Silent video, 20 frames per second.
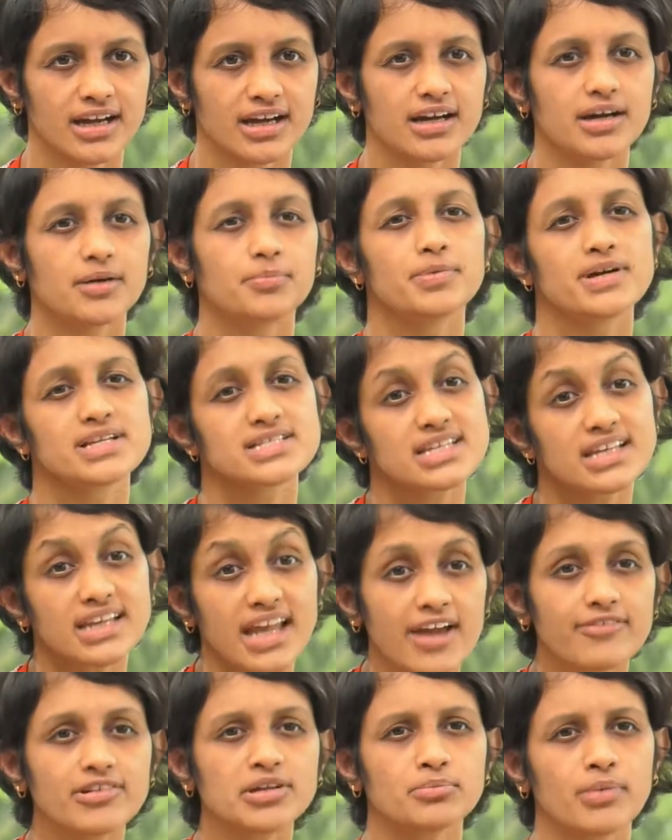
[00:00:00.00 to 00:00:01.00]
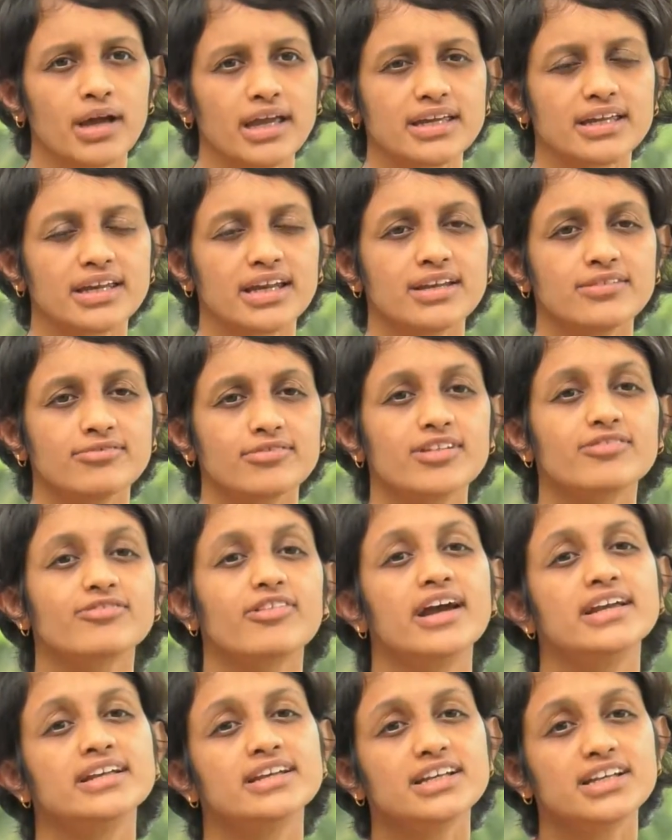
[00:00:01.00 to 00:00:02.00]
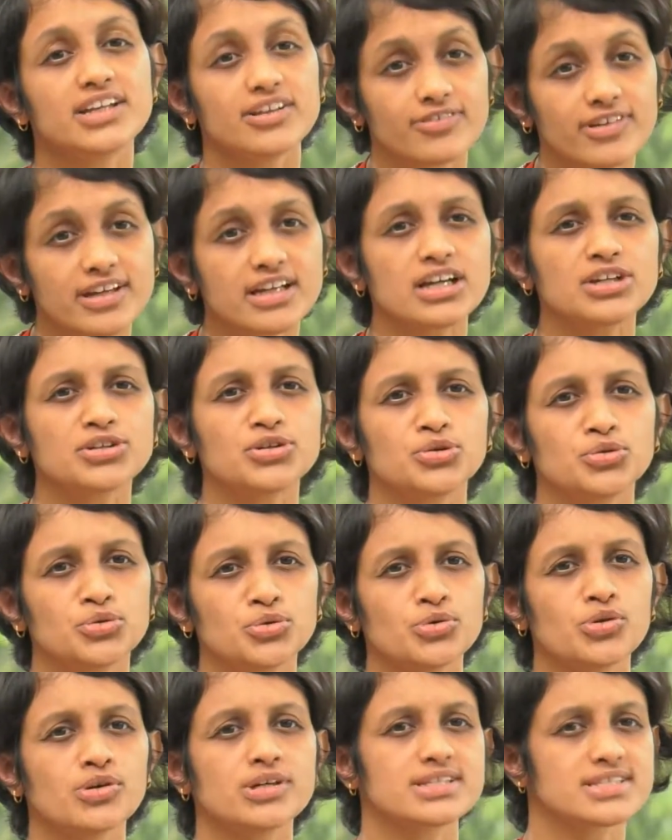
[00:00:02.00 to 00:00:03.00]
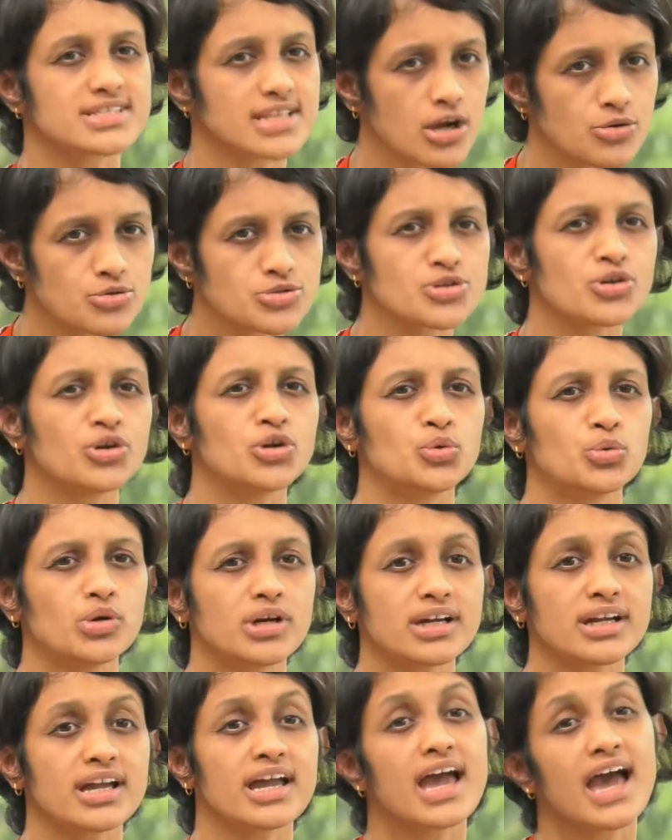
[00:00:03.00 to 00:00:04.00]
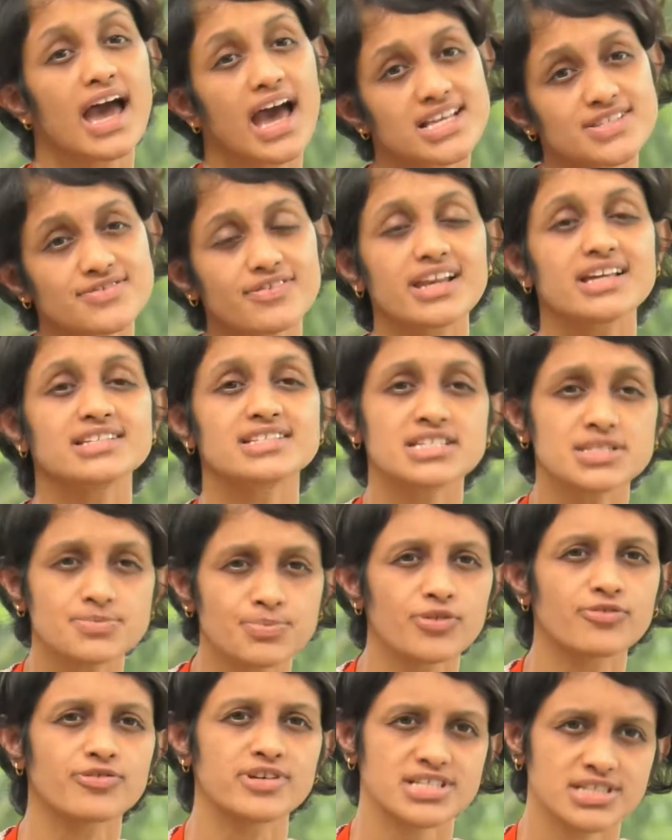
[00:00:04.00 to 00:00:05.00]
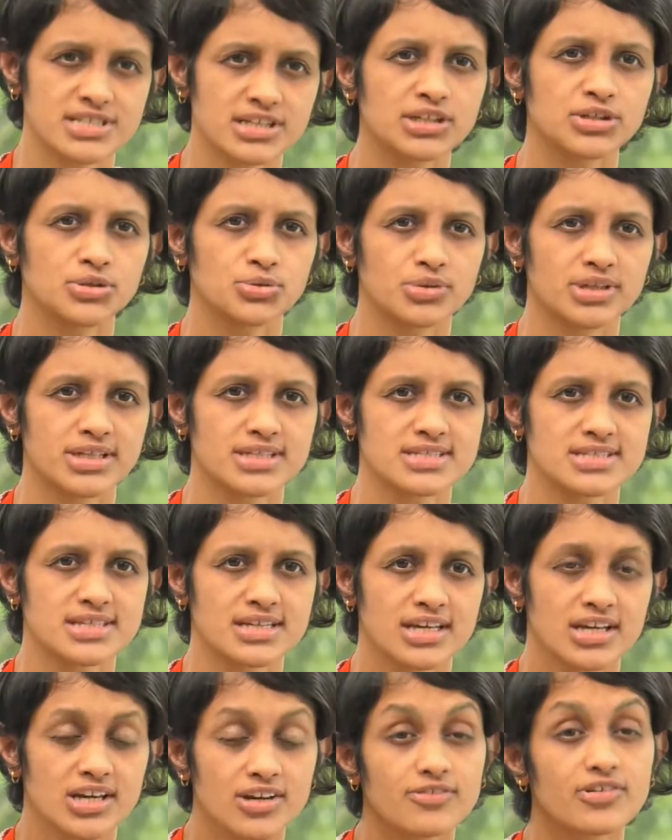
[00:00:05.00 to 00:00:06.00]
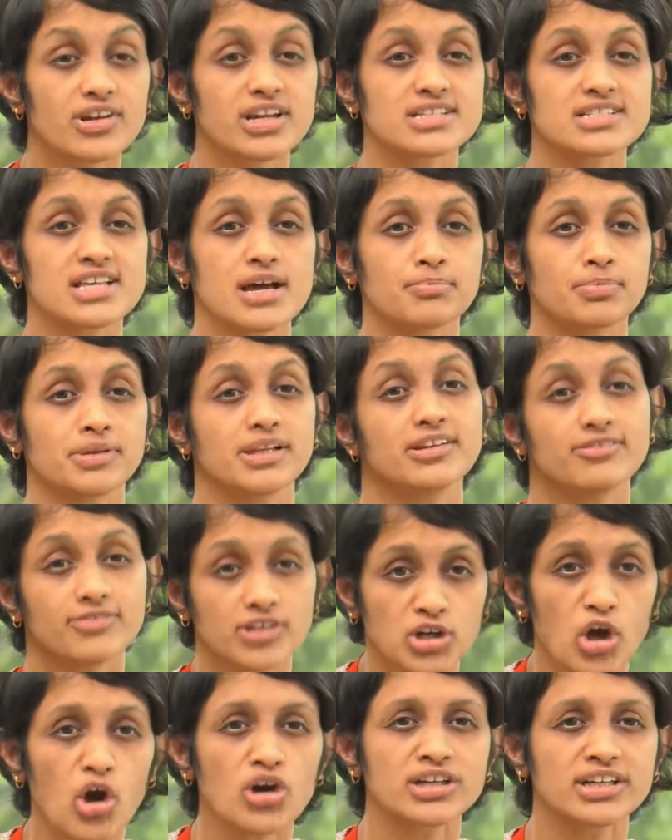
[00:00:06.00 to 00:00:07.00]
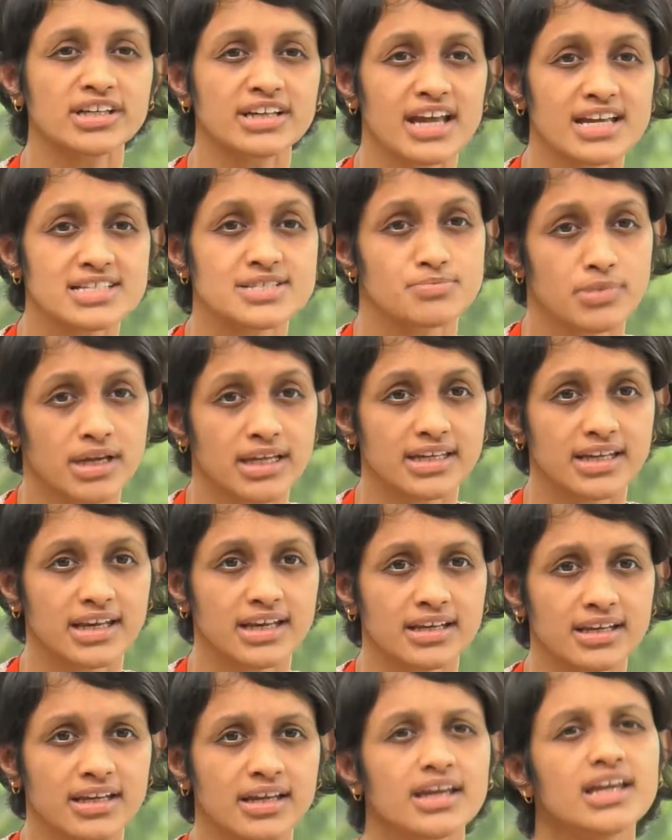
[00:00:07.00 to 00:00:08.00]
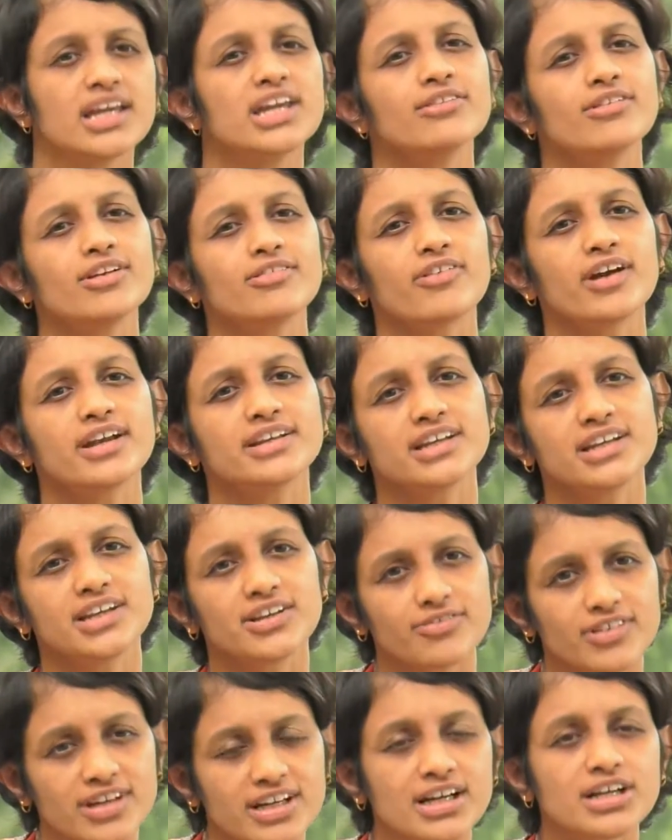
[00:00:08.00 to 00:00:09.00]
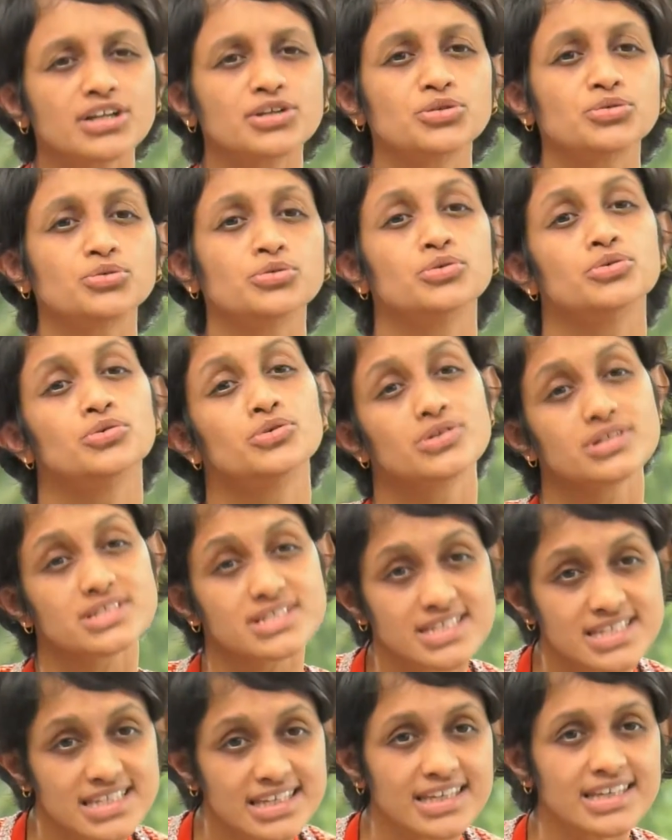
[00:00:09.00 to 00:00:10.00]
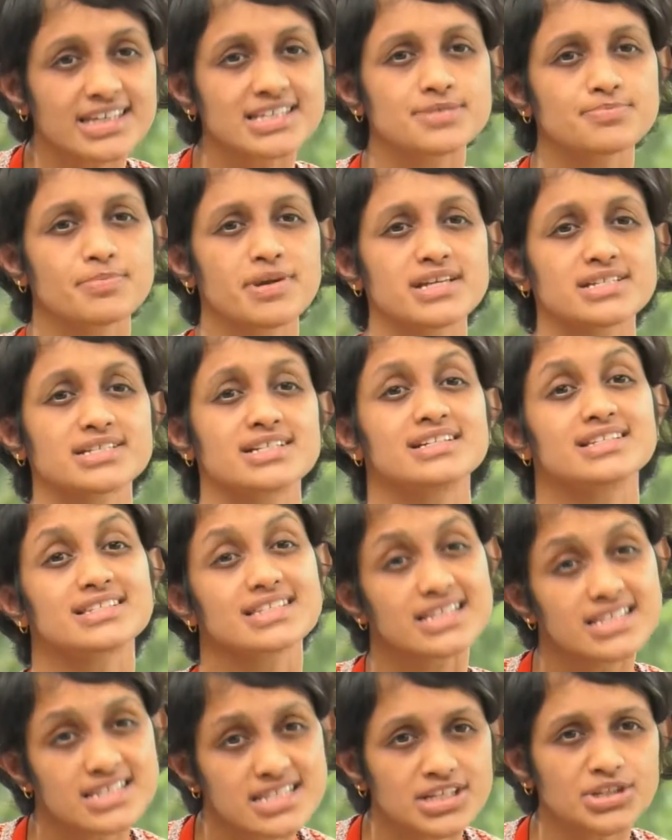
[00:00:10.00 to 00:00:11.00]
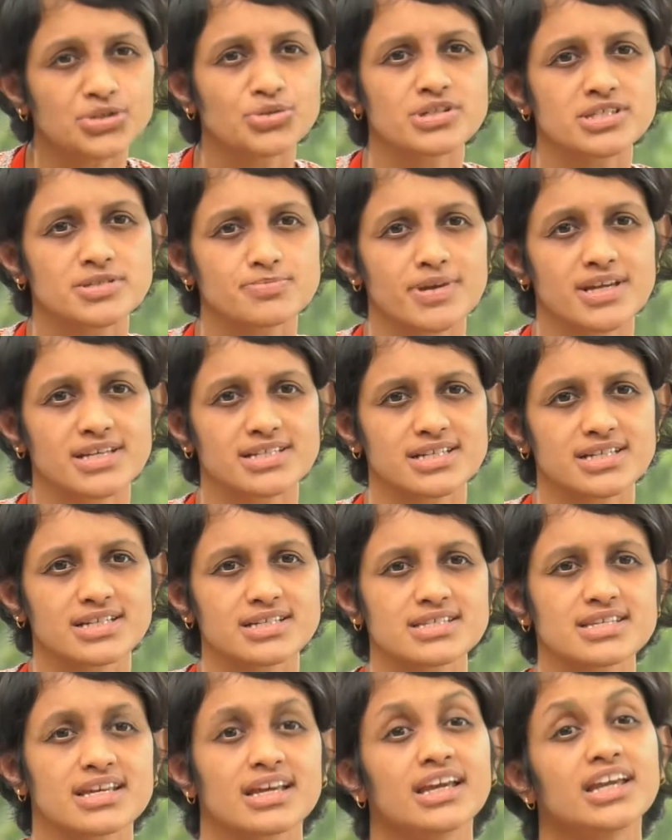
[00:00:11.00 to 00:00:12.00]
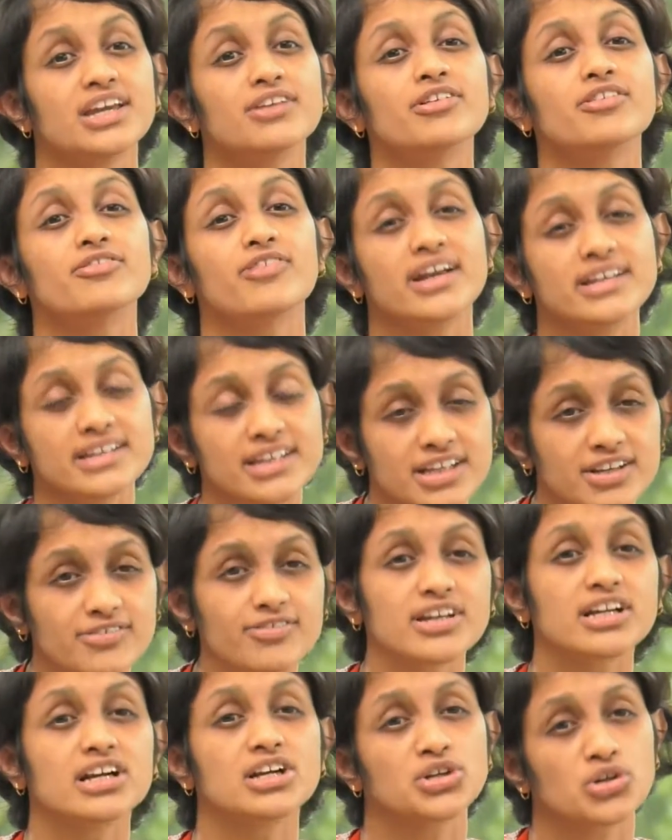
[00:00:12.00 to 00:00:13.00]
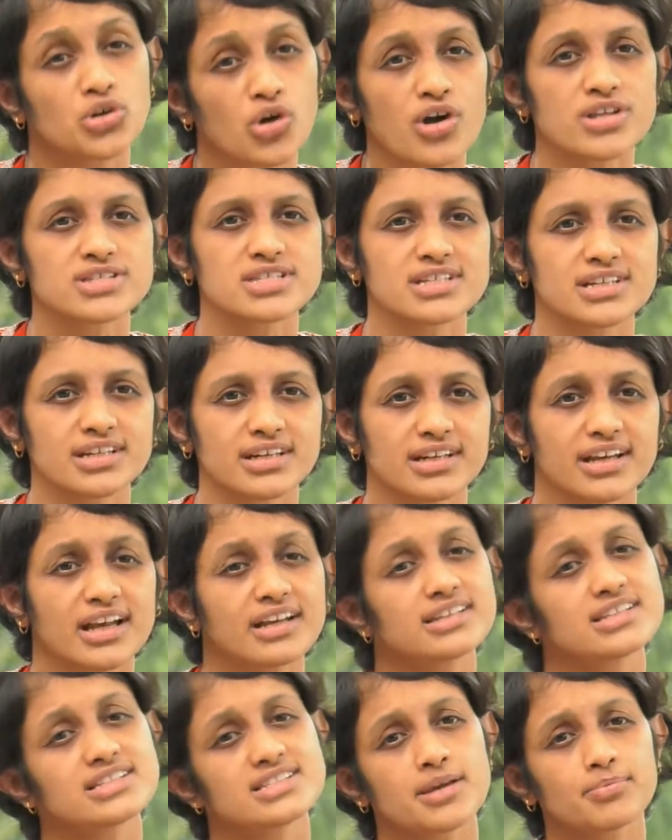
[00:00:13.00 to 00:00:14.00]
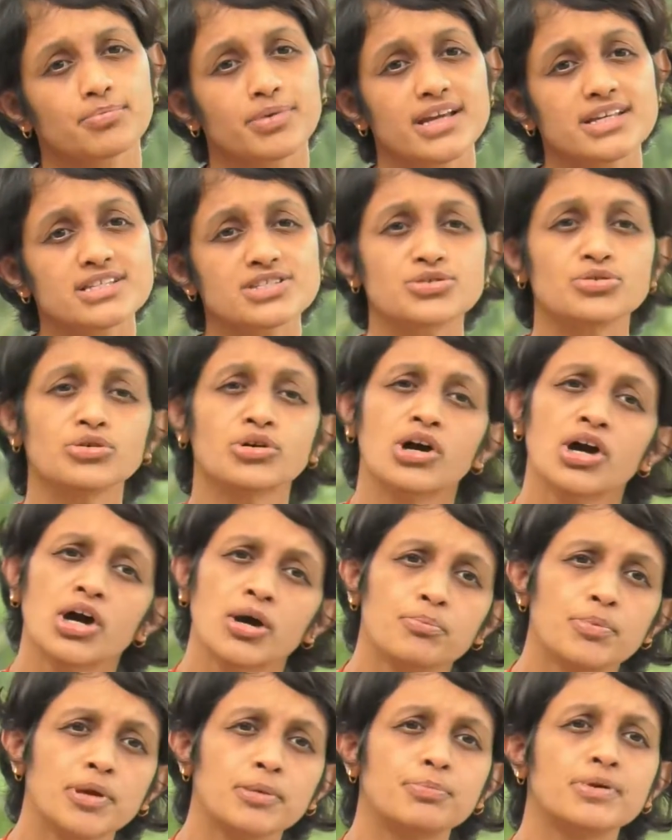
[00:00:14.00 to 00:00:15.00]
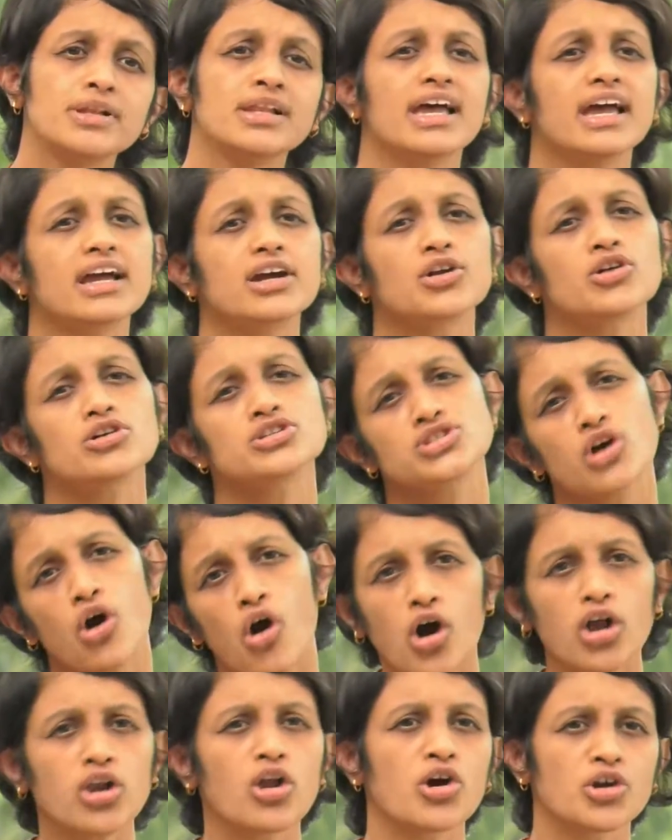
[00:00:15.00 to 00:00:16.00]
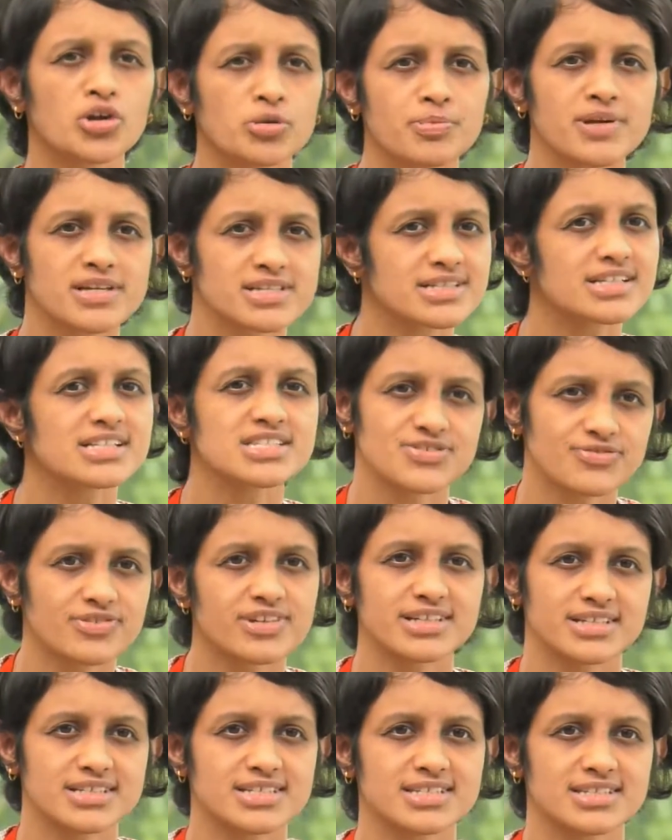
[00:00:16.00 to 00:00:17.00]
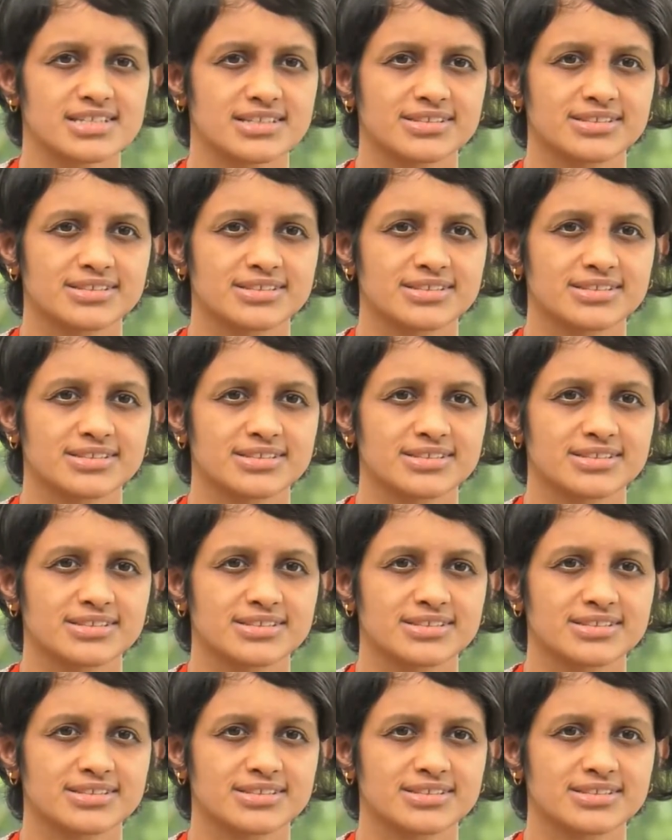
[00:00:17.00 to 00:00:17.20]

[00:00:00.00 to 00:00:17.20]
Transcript: A person having migraine will find it difficult to do his household work as well as his professional duties. For example, if a doctor has migraine, he will find it difficult to see his patients, listen to his patients, he will find it difficult to concentrate and this applies to people across all occupational spheres.